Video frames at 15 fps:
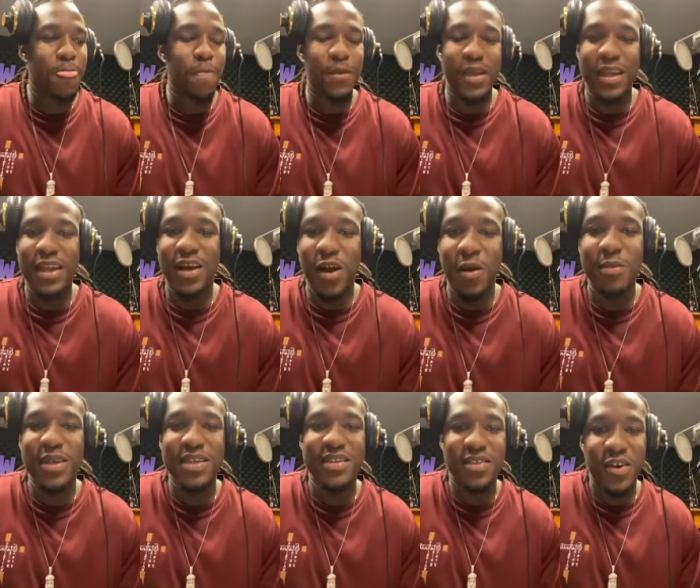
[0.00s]
And he called
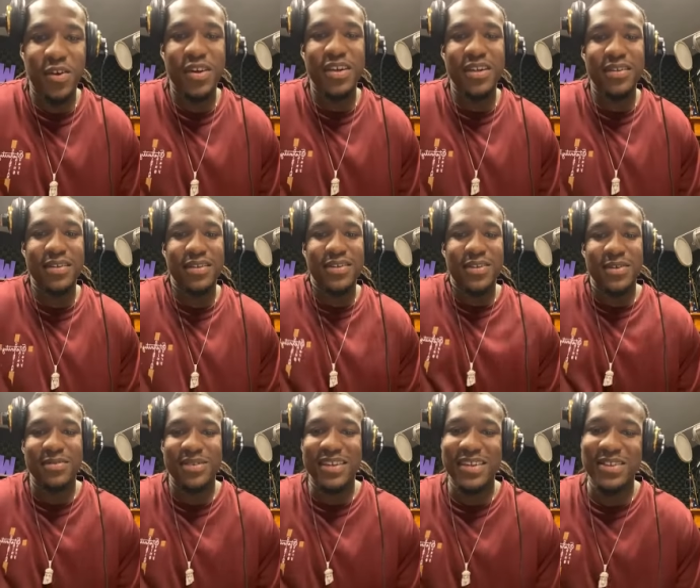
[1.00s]
me eternity. You know what
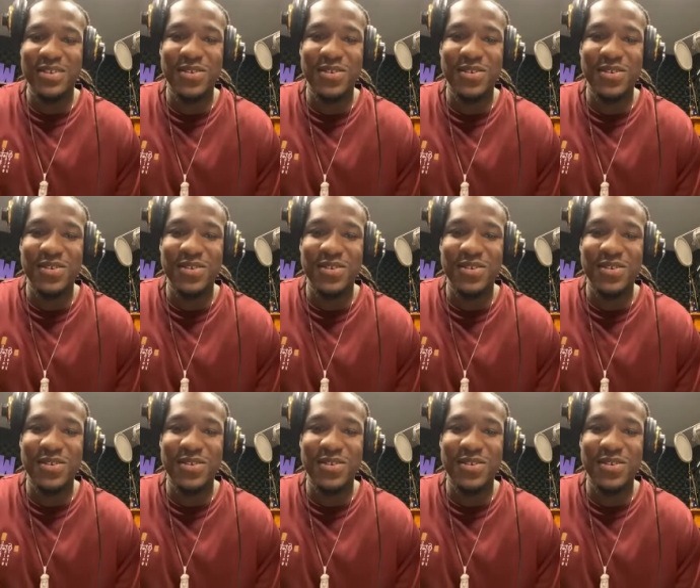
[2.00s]
I'm saying?